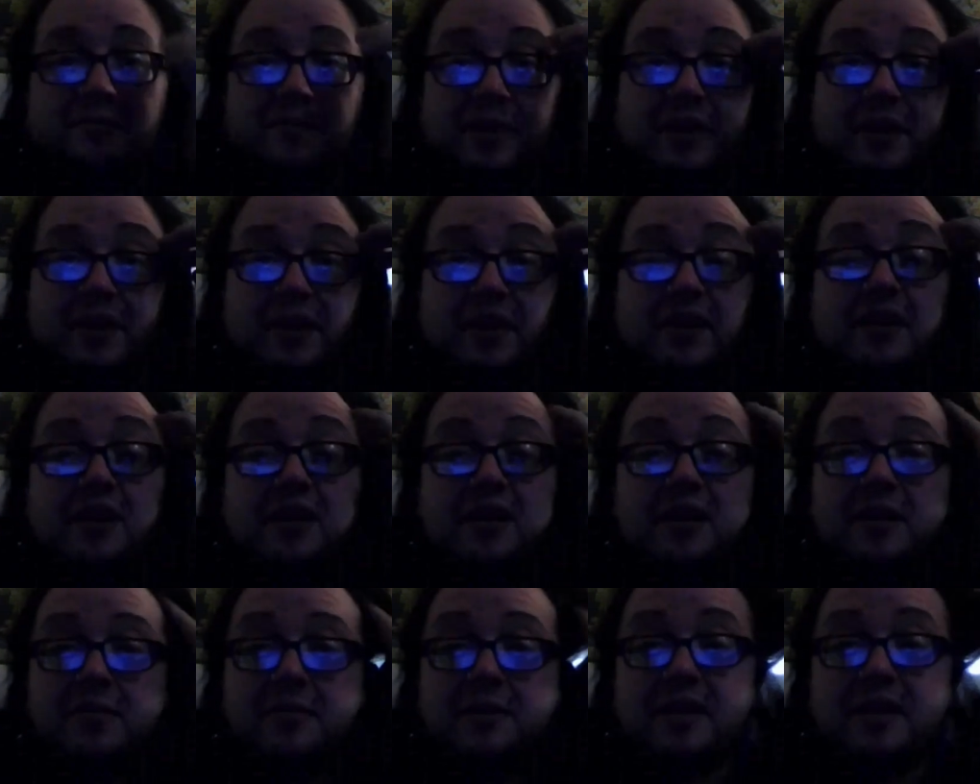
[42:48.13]
But
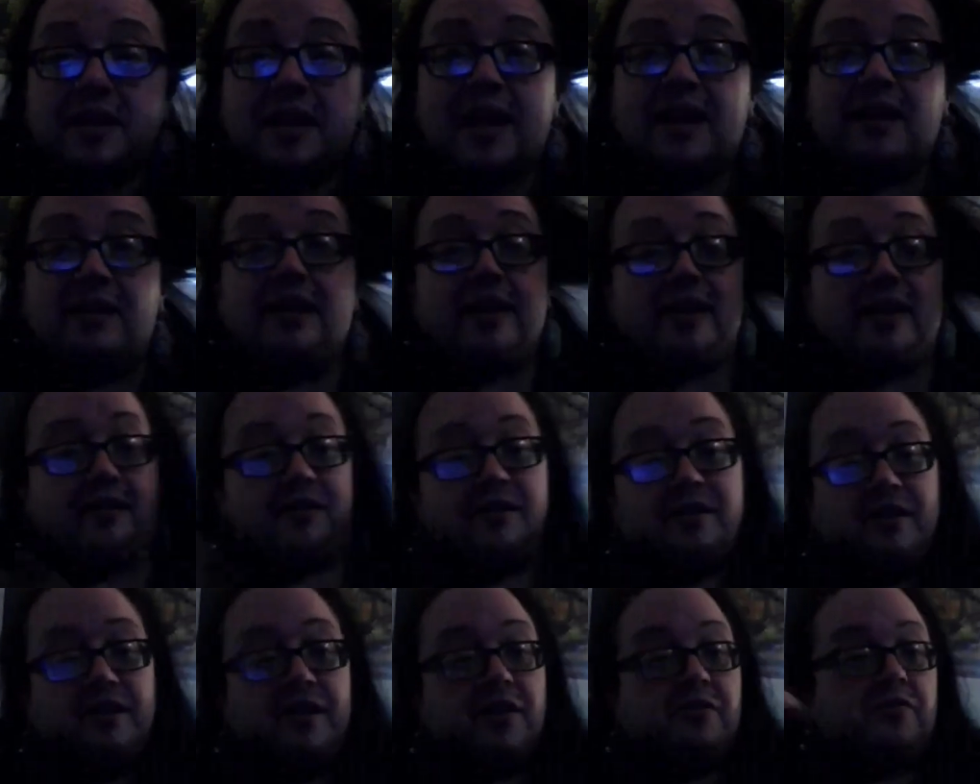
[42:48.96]
yeah,
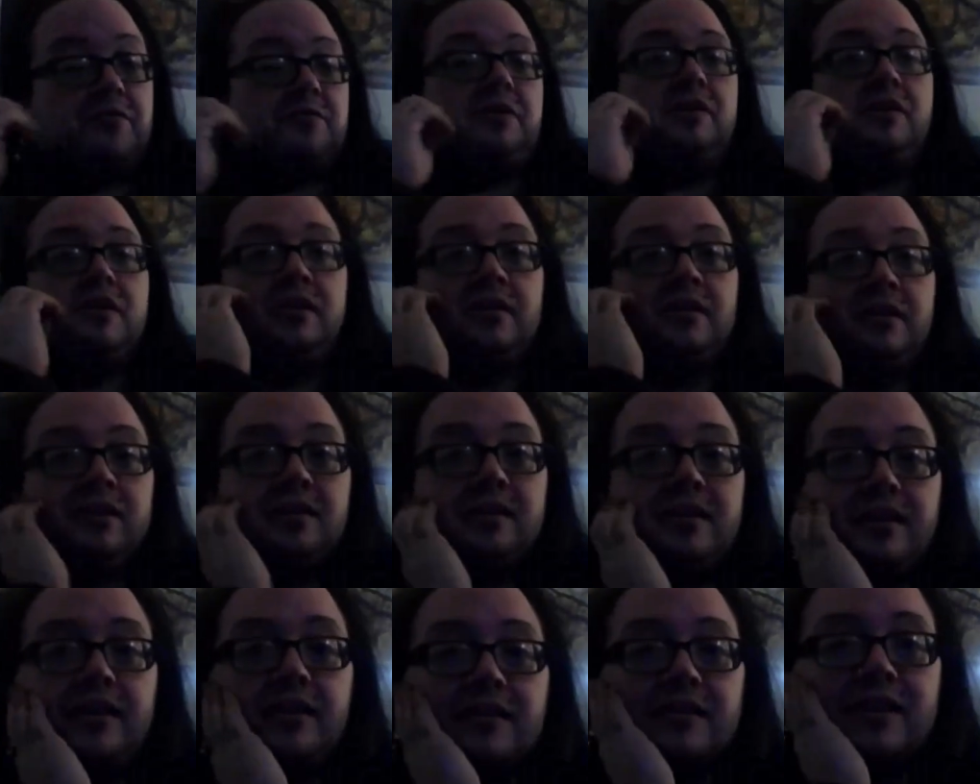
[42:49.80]
like, you know,
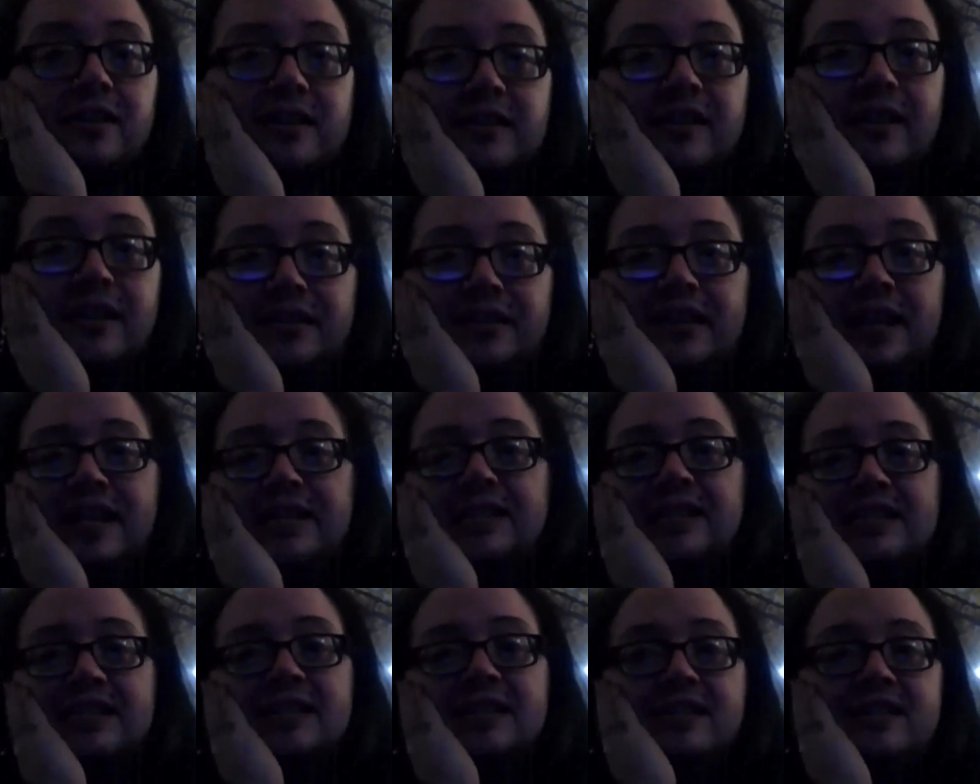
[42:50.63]
like,
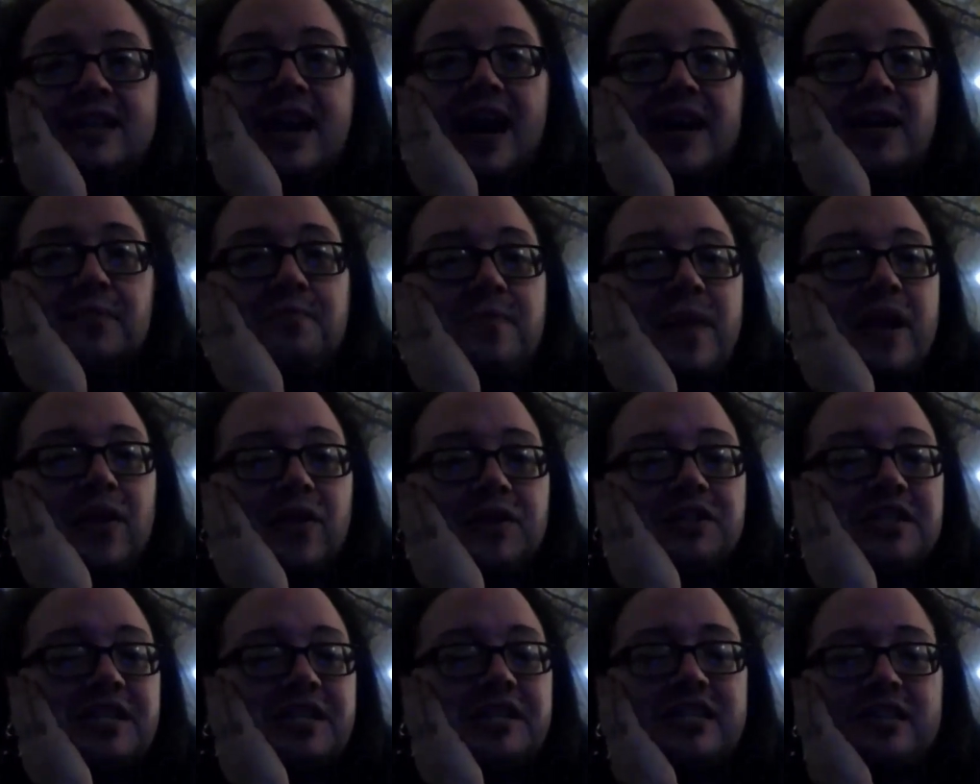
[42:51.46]
that's not
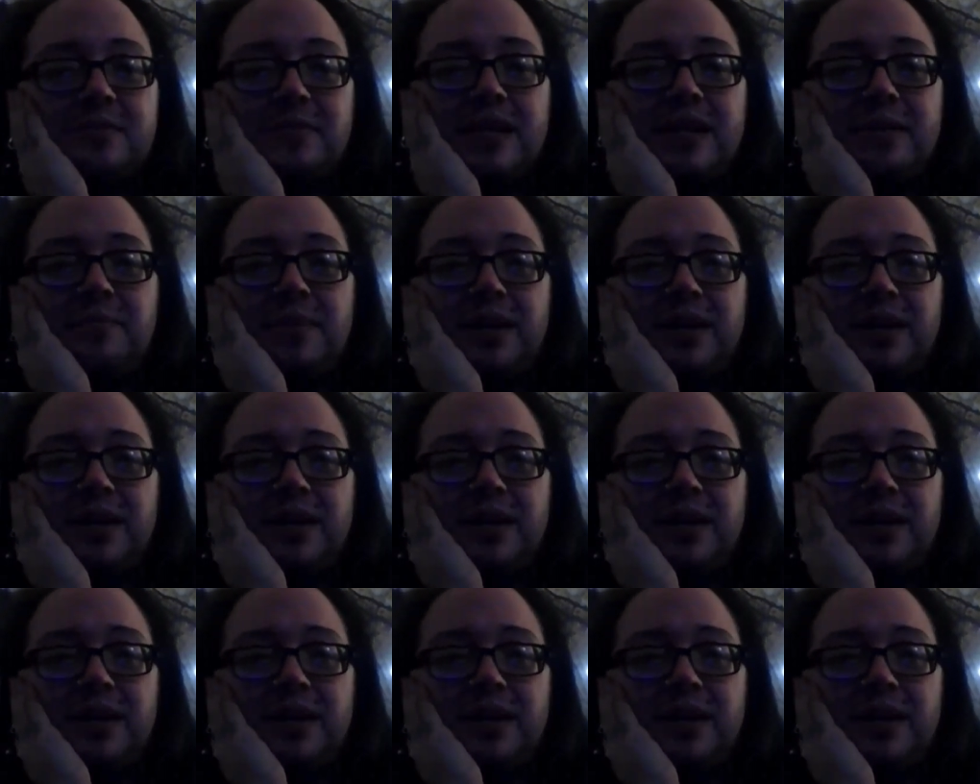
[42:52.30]
embarrassing to me.